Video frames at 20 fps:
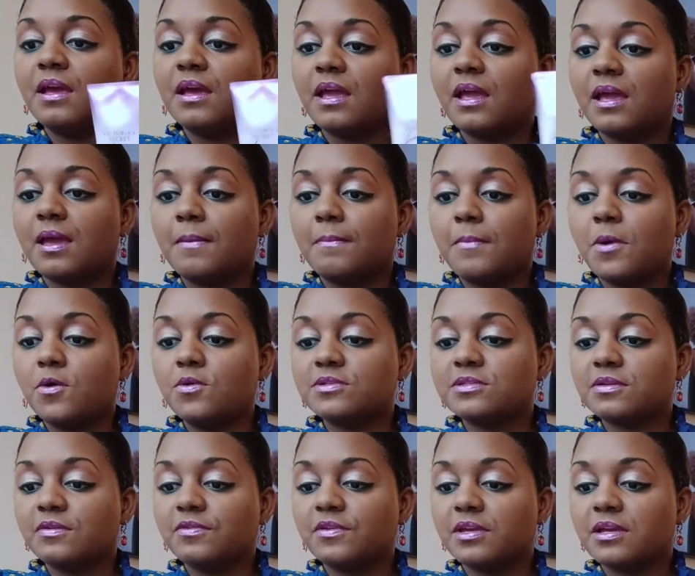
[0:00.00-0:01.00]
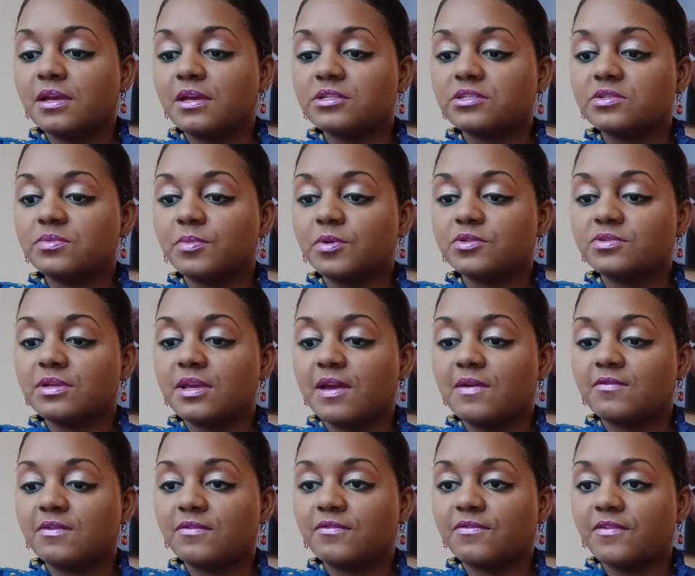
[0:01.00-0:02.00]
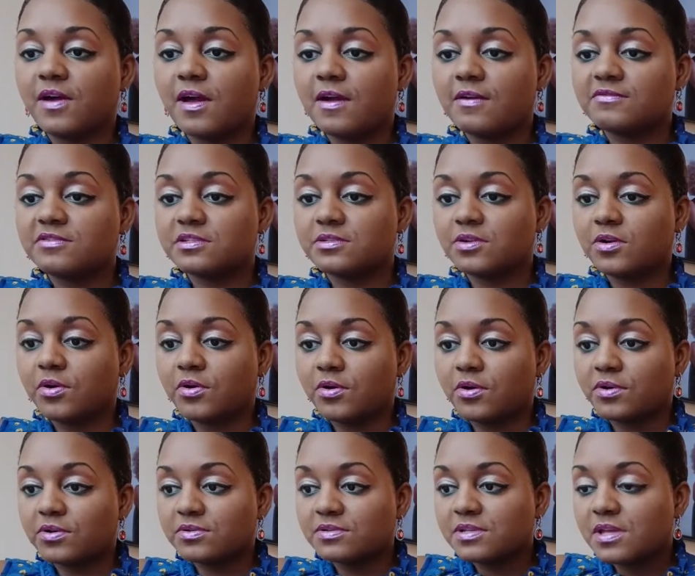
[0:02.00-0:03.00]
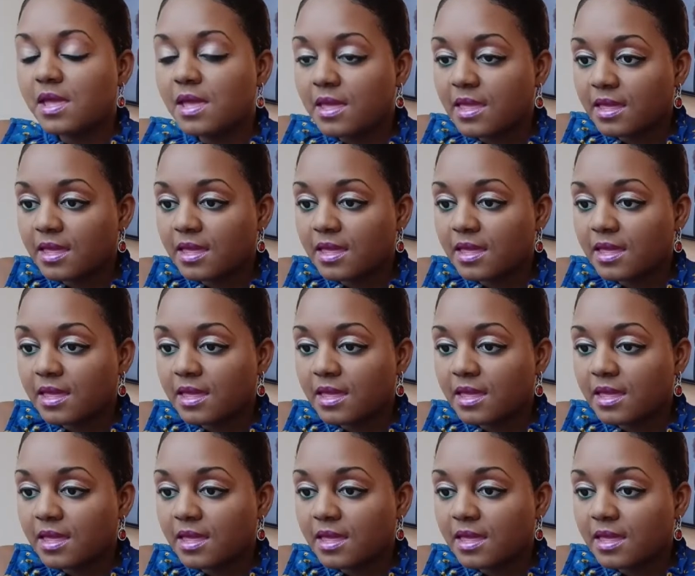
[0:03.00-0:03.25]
And most of the customers gave it 5 stars,